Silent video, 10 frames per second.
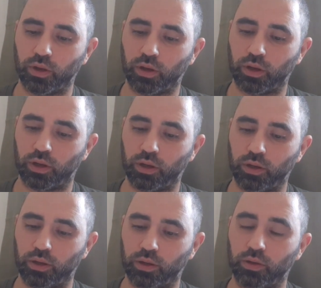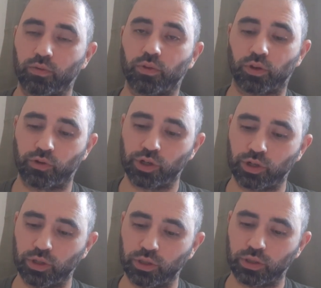for the
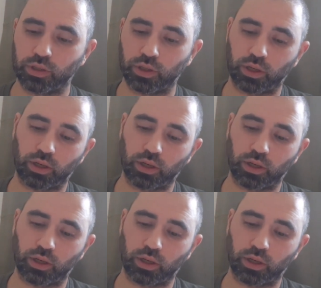Christians.